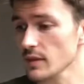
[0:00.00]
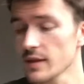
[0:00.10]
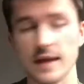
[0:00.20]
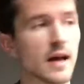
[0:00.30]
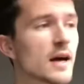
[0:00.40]

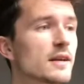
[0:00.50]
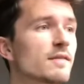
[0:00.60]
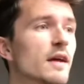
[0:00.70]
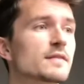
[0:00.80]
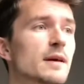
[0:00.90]
they kind
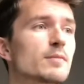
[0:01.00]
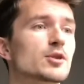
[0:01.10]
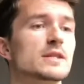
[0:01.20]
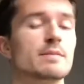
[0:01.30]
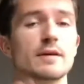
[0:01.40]
of love
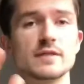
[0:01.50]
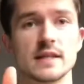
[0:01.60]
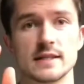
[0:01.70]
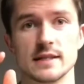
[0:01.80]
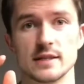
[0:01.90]
temperatures above
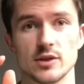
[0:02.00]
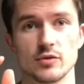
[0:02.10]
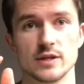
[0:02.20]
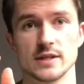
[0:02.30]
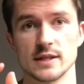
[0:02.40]
16
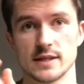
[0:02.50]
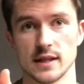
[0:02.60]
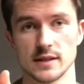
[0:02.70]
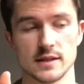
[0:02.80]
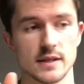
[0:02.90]
degrees
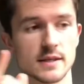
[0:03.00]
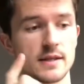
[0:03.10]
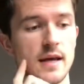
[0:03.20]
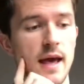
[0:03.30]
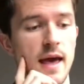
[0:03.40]

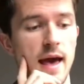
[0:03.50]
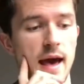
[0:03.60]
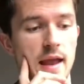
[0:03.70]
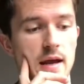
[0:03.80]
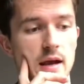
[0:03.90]
Celsius,
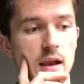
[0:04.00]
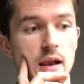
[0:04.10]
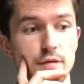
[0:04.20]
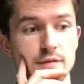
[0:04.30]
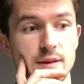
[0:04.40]
and
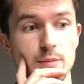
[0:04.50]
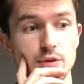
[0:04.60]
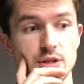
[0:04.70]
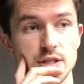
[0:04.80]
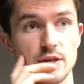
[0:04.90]
love
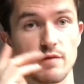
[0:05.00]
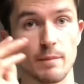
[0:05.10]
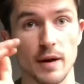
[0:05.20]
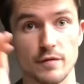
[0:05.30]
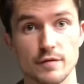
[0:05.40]
temperatures sort of
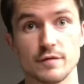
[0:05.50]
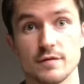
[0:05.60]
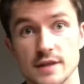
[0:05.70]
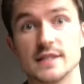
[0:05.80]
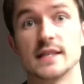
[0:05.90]
above
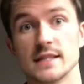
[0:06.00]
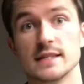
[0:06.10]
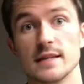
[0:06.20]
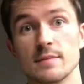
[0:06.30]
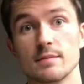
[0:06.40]
the
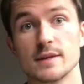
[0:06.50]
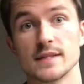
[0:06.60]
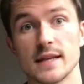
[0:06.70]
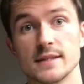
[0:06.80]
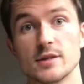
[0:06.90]

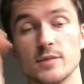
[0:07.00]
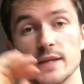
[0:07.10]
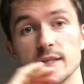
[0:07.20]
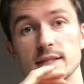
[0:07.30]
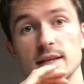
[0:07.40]
60%
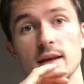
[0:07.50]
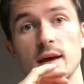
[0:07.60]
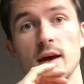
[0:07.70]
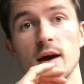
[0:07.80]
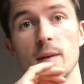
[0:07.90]
humidity.
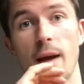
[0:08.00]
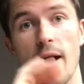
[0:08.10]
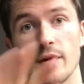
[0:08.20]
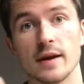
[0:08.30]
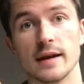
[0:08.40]

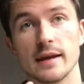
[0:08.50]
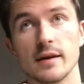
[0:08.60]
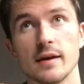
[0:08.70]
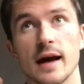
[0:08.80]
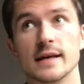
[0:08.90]

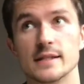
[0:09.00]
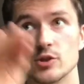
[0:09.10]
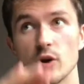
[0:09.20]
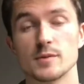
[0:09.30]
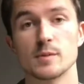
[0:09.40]
Apparently, as it
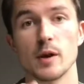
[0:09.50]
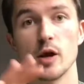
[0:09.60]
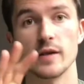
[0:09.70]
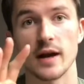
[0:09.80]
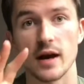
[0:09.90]
drops
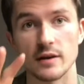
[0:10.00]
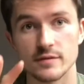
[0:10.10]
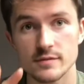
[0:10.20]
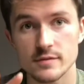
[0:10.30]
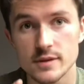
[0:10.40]
below, they kind
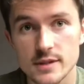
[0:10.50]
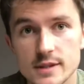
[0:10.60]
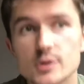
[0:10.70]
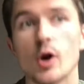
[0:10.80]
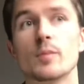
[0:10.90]
of
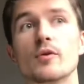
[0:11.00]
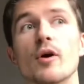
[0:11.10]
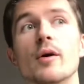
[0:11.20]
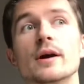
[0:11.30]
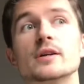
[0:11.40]
stop
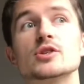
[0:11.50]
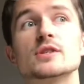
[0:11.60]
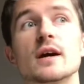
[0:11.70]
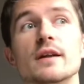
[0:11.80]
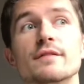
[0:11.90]
growing and
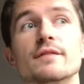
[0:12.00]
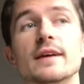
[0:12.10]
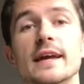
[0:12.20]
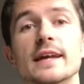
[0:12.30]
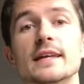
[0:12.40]
just kind of
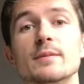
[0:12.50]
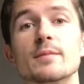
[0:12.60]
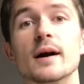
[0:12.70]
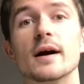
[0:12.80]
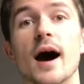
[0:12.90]

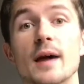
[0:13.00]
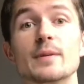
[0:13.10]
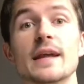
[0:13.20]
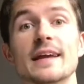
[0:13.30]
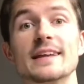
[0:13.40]

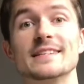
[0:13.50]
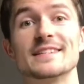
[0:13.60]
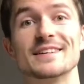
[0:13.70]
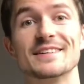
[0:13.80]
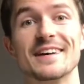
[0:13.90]
hibernate
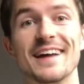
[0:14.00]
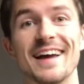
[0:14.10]
until